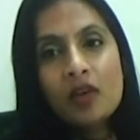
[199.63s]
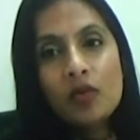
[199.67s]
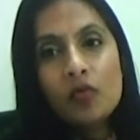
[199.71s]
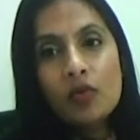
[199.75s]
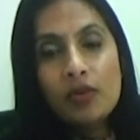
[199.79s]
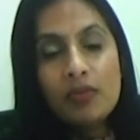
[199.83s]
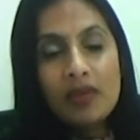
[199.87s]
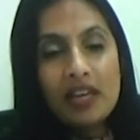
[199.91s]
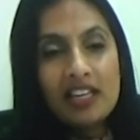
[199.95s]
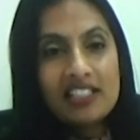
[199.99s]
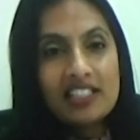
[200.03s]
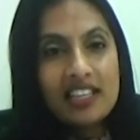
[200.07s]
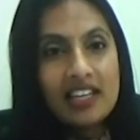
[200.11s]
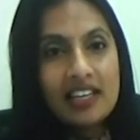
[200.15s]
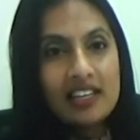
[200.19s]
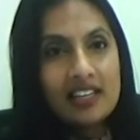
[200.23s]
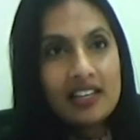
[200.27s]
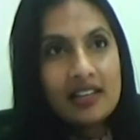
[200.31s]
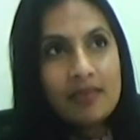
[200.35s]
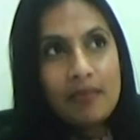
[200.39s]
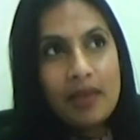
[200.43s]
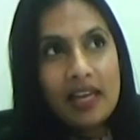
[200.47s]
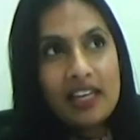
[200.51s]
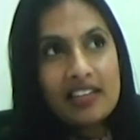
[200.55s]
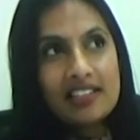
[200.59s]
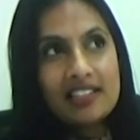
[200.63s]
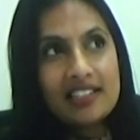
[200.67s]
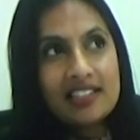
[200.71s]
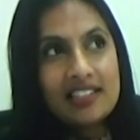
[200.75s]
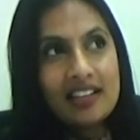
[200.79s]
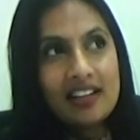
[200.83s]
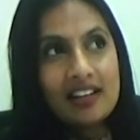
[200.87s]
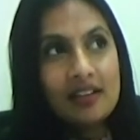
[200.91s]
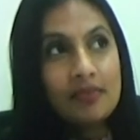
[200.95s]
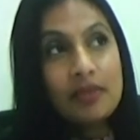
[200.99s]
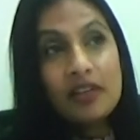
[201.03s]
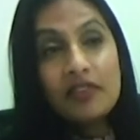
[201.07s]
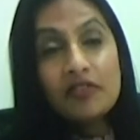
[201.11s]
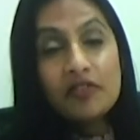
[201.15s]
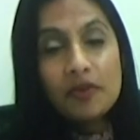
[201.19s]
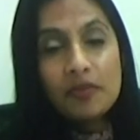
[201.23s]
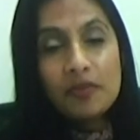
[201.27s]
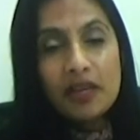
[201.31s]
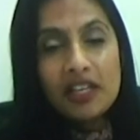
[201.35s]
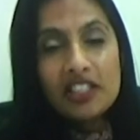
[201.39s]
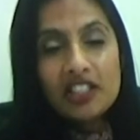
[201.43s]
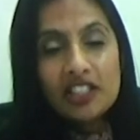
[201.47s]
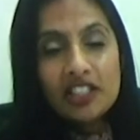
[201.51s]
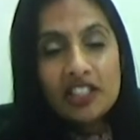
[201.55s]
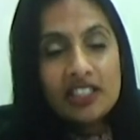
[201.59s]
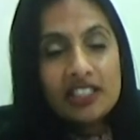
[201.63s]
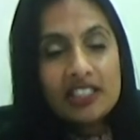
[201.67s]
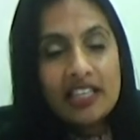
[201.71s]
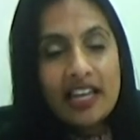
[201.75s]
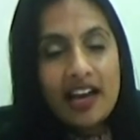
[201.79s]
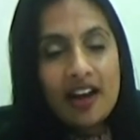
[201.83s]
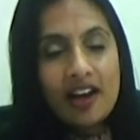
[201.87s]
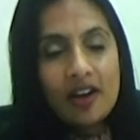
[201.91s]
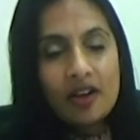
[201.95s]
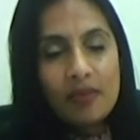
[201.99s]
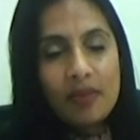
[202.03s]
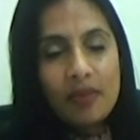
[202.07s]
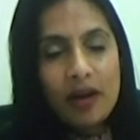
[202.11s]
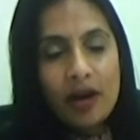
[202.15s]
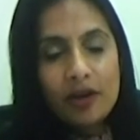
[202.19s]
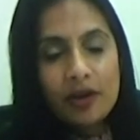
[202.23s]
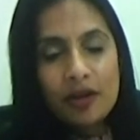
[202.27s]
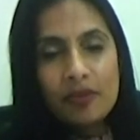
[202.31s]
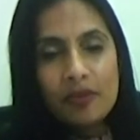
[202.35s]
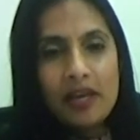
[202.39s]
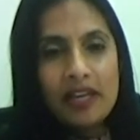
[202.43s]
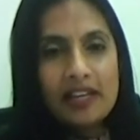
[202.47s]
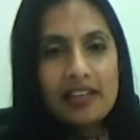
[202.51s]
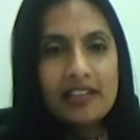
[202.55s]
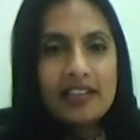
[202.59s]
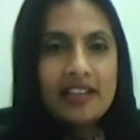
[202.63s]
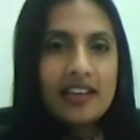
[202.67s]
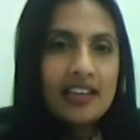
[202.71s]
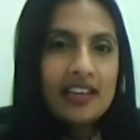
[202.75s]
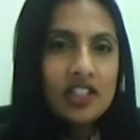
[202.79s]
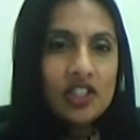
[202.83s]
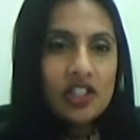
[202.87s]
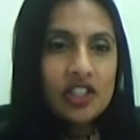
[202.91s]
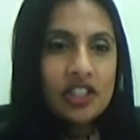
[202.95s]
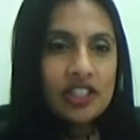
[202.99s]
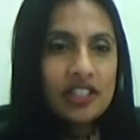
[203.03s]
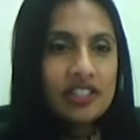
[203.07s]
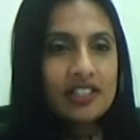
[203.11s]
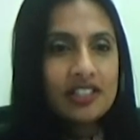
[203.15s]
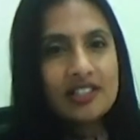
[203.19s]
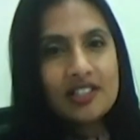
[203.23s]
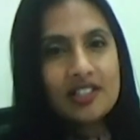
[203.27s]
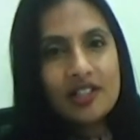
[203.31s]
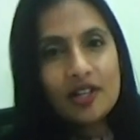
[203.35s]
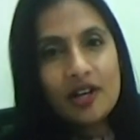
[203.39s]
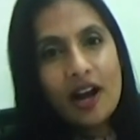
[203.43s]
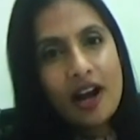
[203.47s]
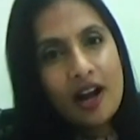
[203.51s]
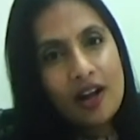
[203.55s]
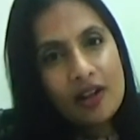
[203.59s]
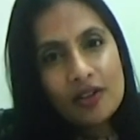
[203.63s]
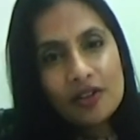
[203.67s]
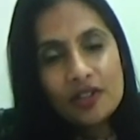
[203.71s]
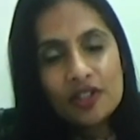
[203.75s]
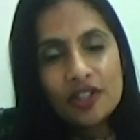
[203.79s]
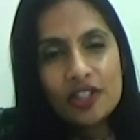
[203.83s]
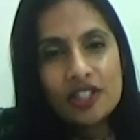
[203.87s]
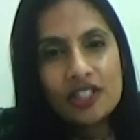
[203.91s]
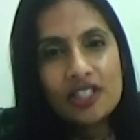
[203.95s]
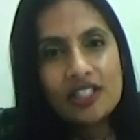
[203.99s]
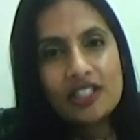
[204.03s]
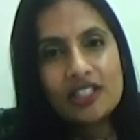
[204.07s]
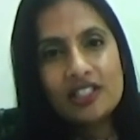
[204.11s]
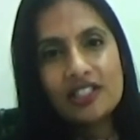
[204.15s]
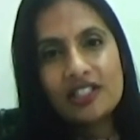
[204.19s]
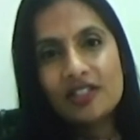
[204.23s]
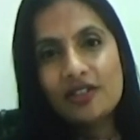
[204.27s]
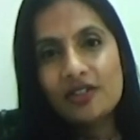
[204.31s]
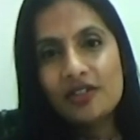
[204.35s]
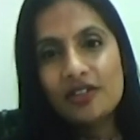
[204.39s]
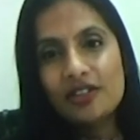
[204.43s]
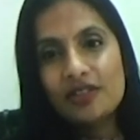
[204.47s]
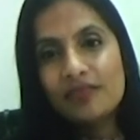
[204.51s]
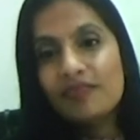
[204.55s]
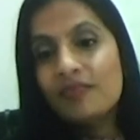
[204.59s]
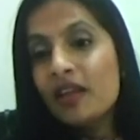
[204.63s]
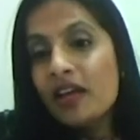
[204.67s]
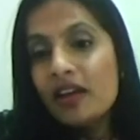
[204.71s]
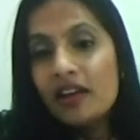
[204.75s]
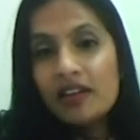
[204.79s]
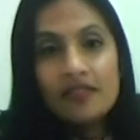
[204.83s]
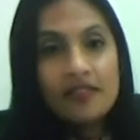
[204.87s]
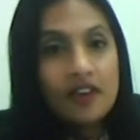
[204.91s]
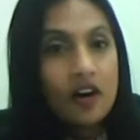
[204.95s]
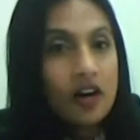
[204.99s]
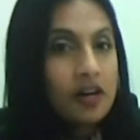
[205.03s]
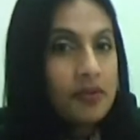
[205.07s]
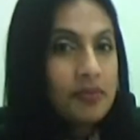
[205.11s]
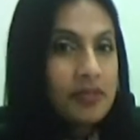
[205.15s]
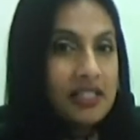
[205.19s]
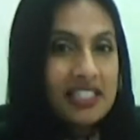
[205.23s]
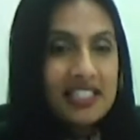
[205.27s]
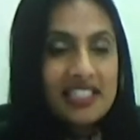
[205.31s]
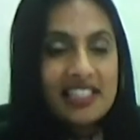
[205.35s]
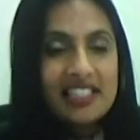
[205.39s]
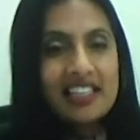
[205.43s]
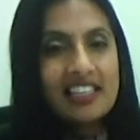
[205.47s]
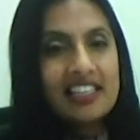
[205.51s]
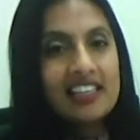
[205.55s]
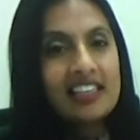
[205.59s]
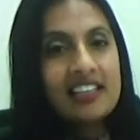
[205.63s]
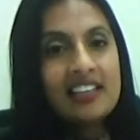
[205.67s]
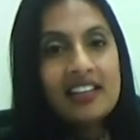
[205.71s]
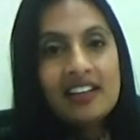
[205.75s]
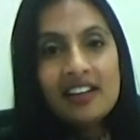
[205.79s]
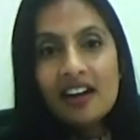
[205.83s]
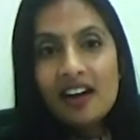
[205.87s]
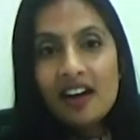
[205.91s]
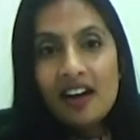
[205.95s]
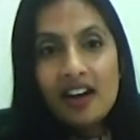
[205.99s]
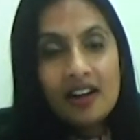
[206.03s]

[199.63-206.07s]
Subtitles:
We may take information down about your medications, your allergies, your pharmacy.